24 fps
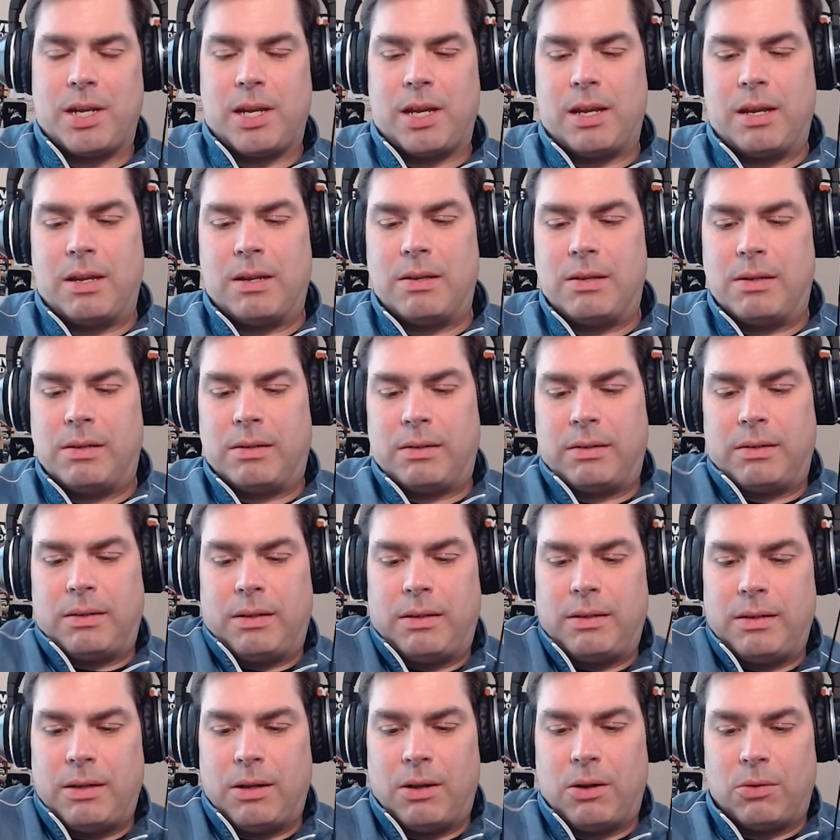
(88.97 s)
And,
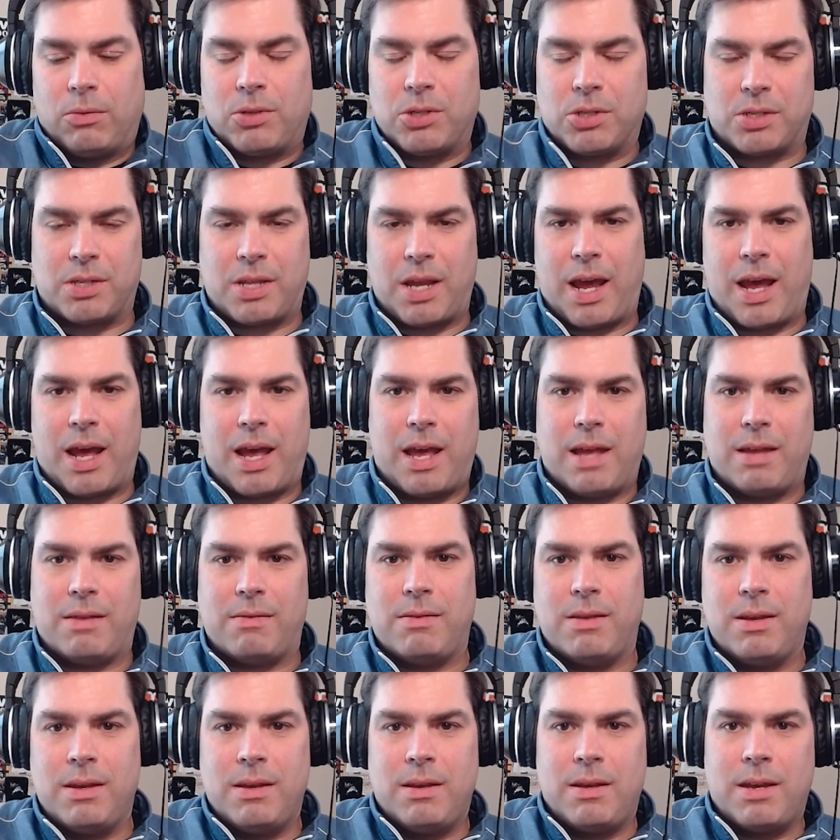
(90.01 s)
you know, just
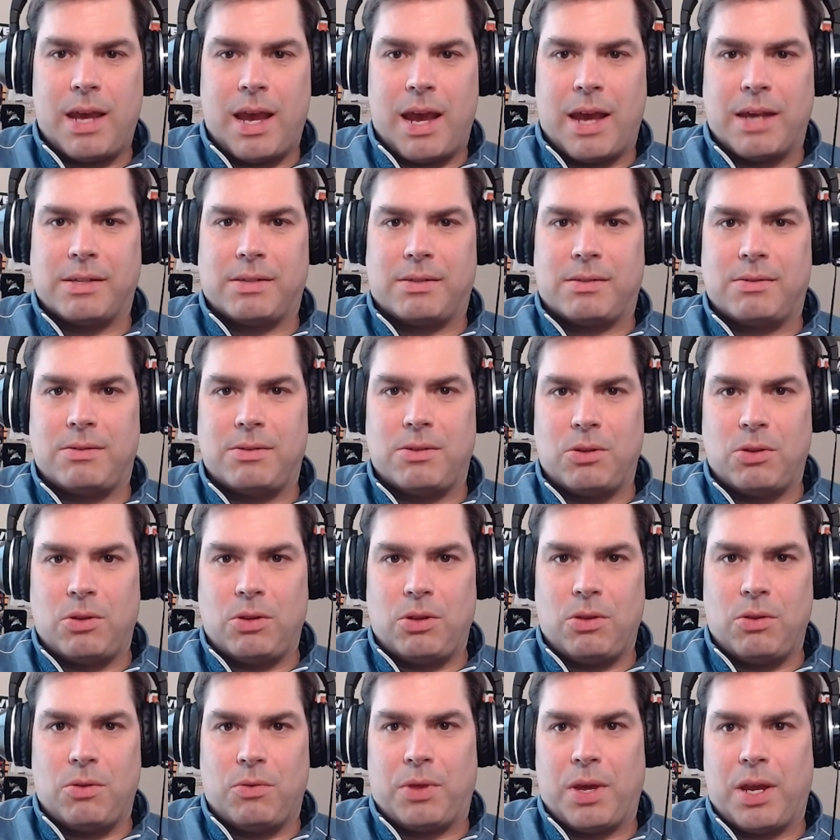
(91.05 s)
as
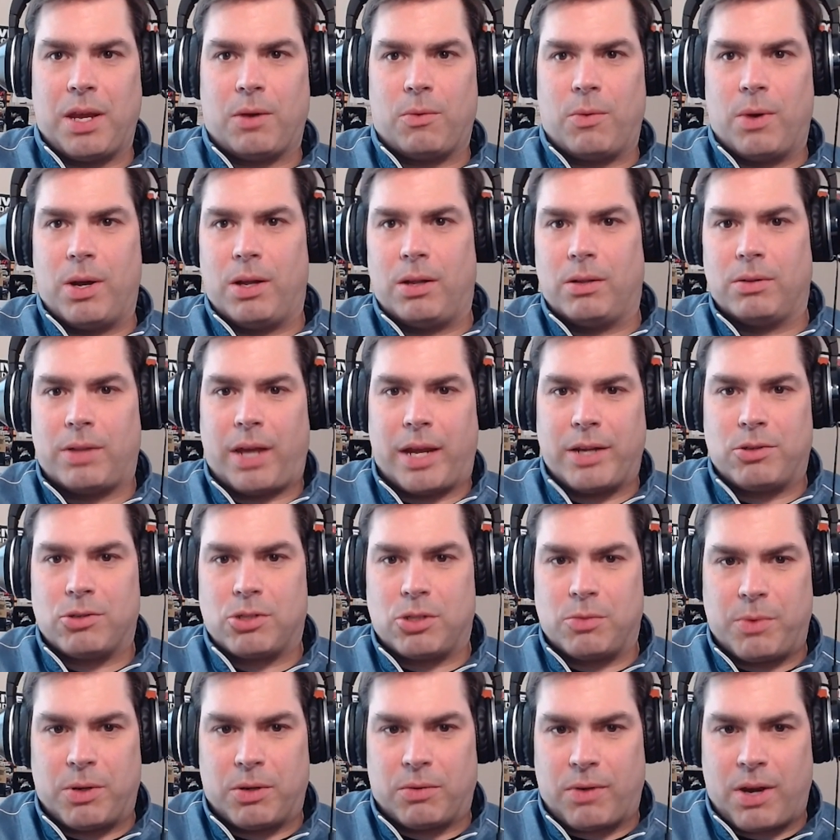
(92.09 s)
you think, well, Nitrous
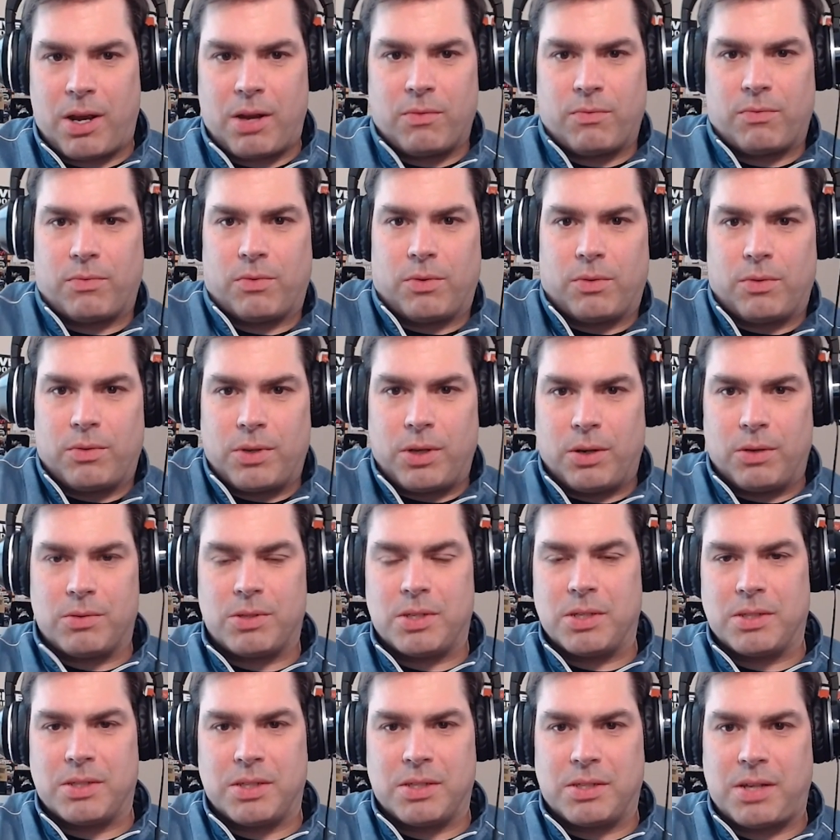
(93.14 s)
has been around for, you know,
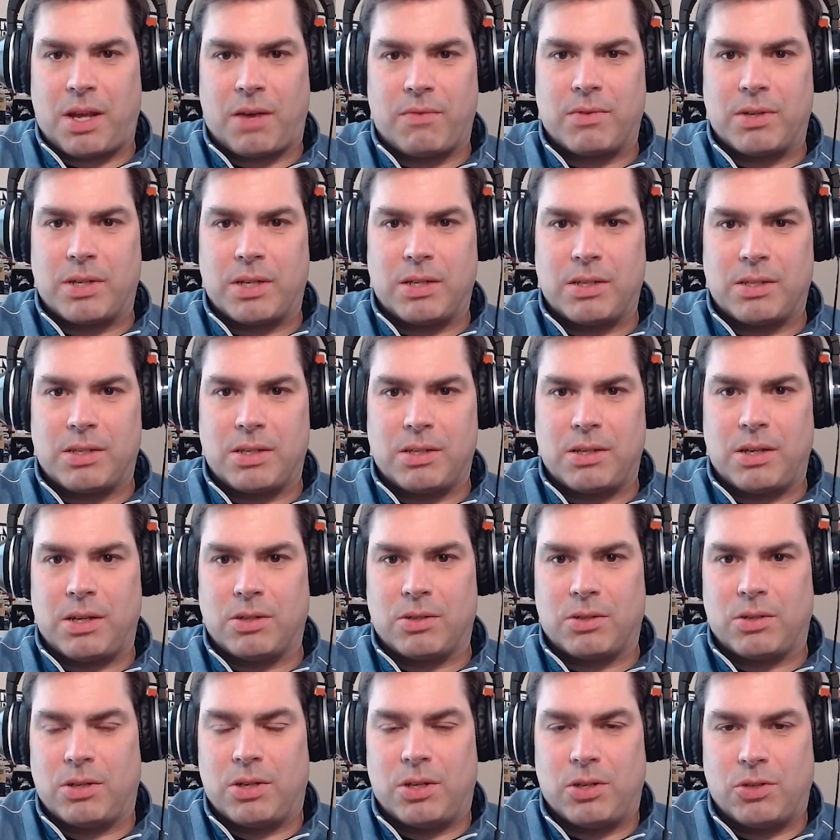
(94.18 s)
since the 70s
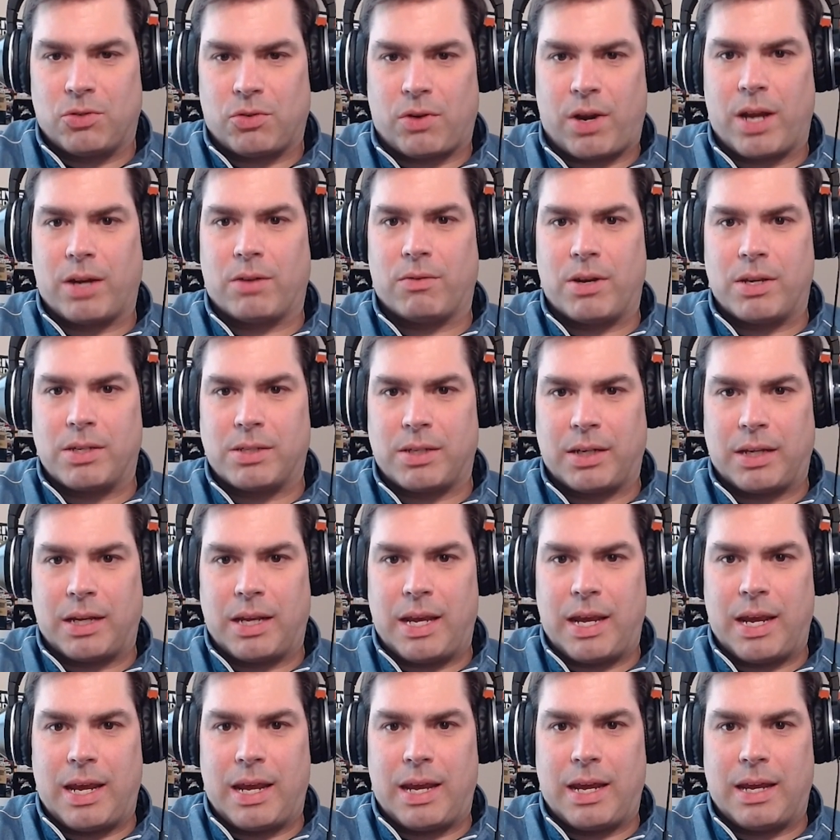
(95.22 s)
in drag racing,
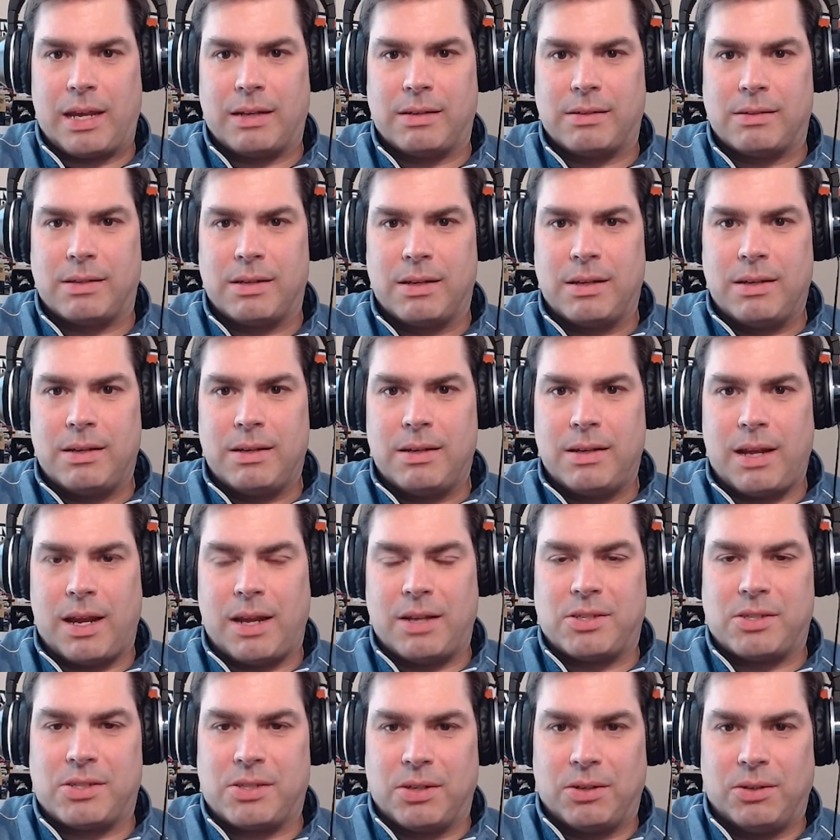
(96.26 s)
and
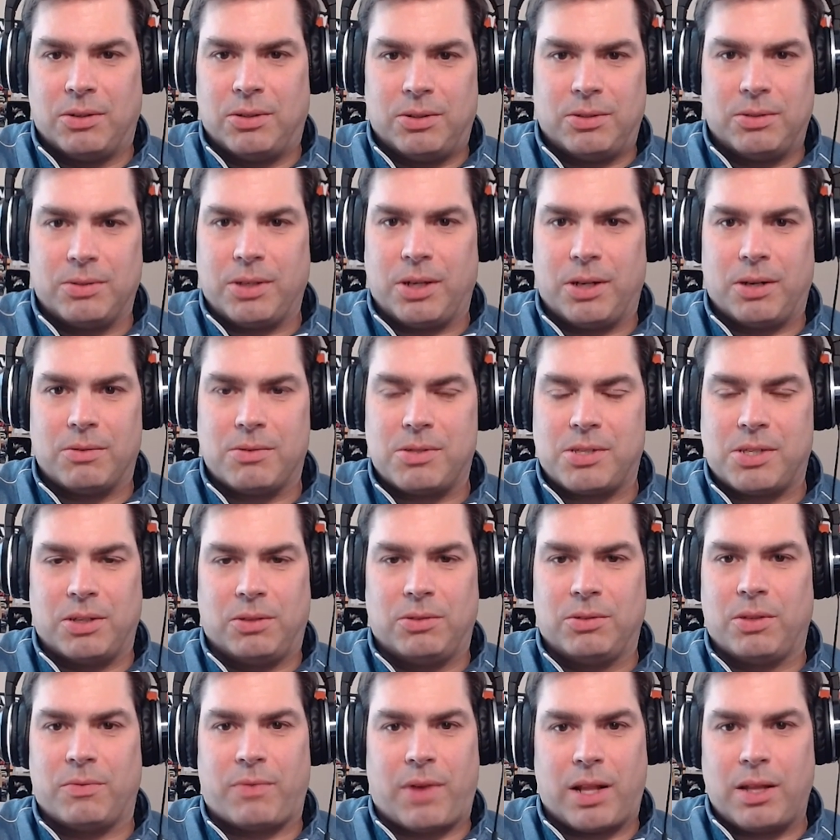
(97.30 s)
it's still, you know, it's
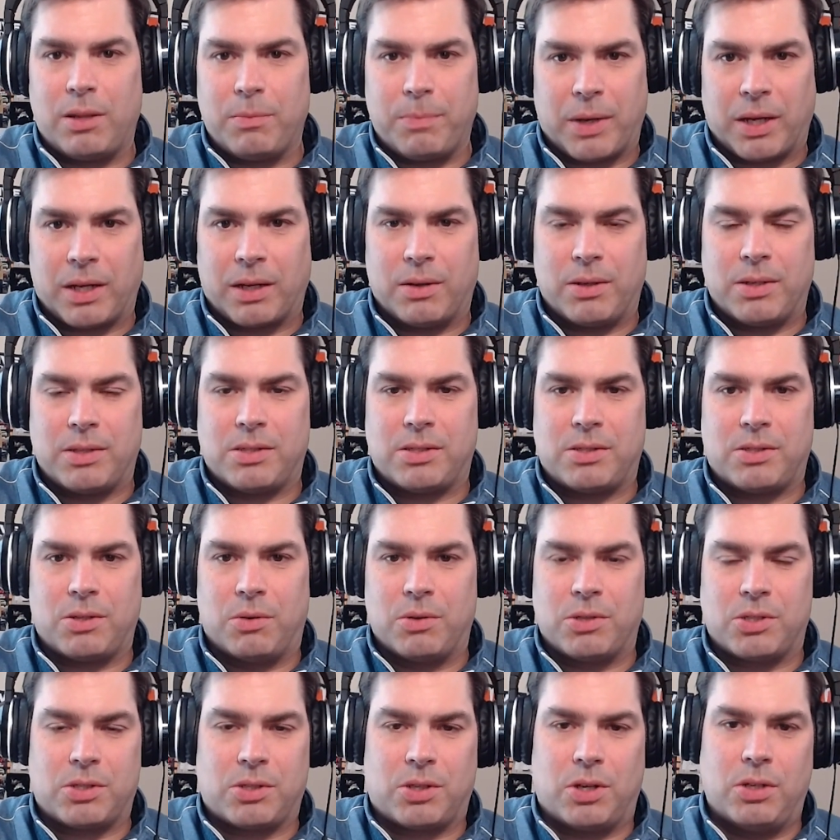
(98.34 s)
still developing. So
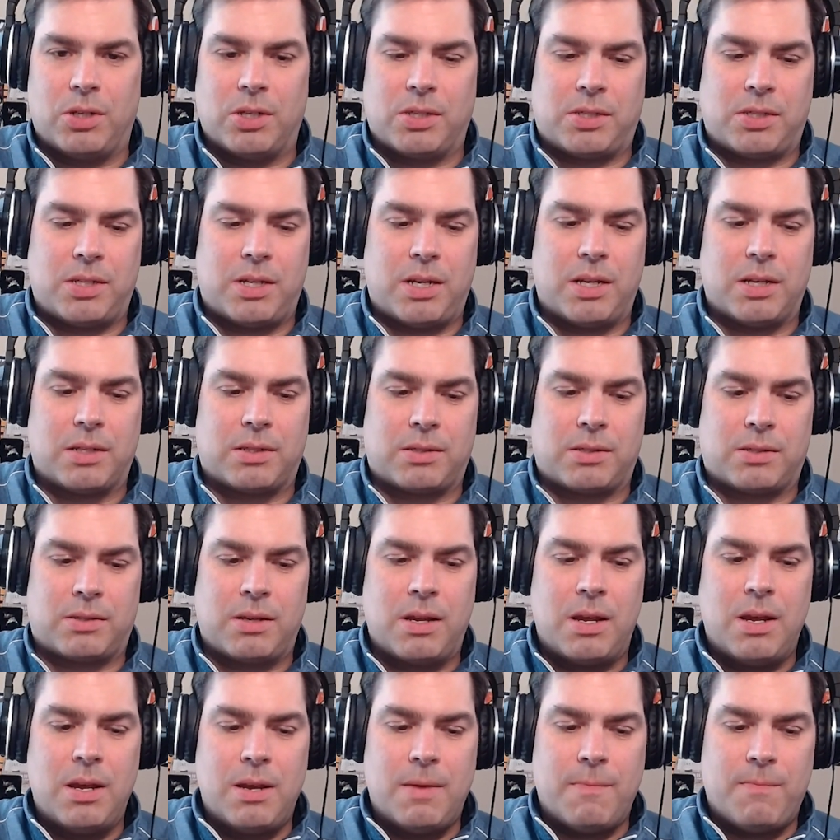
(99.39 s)
it's good to see it's
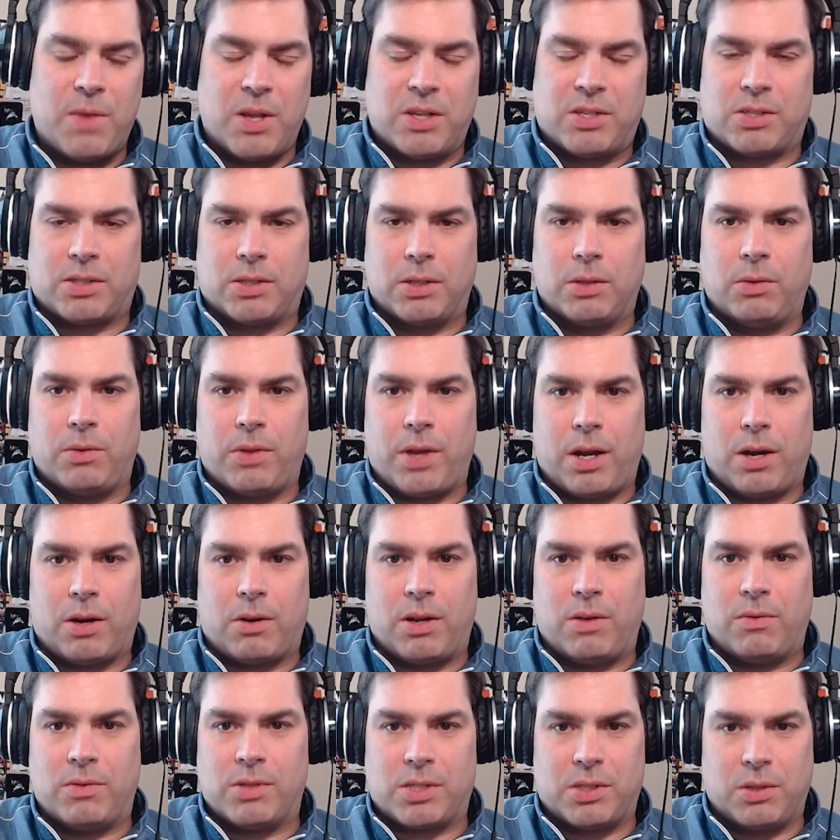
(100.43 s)
still there
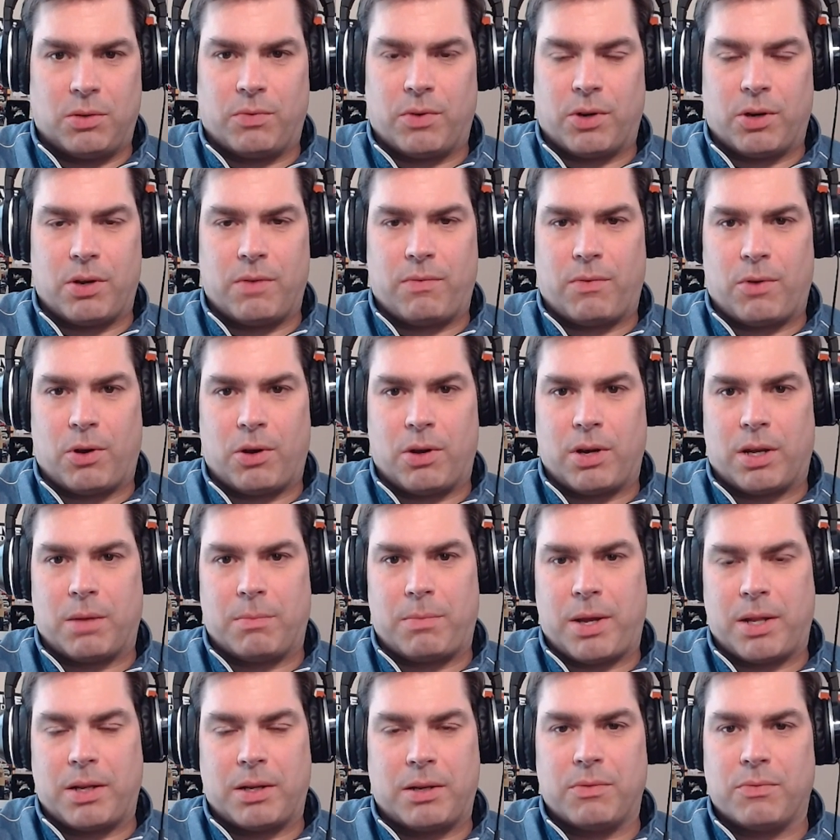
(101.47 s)
and still very, very
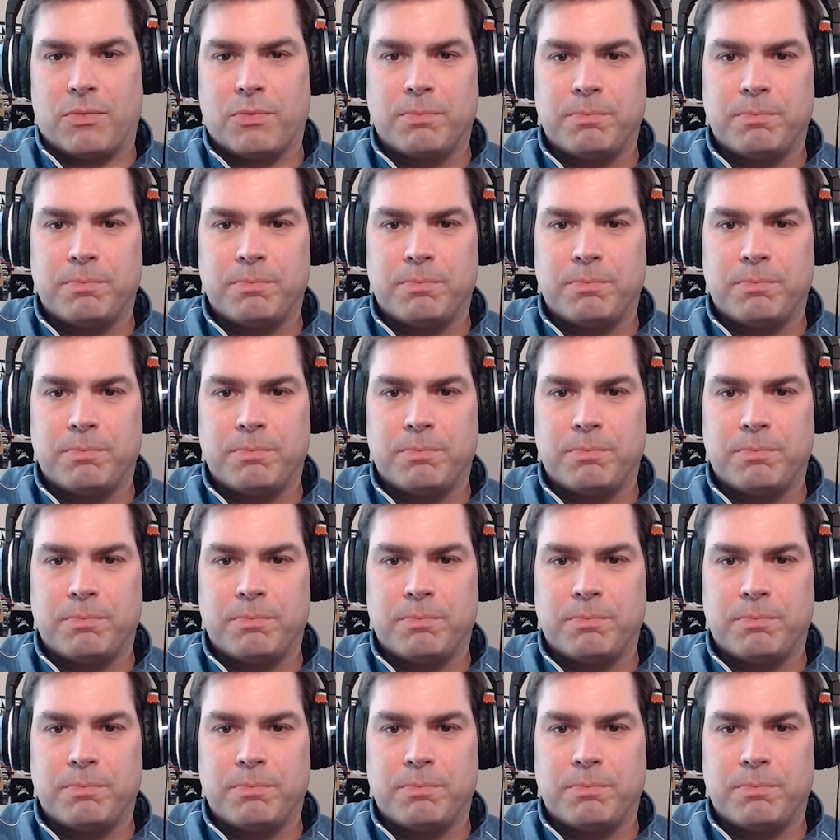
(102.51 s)
competitive.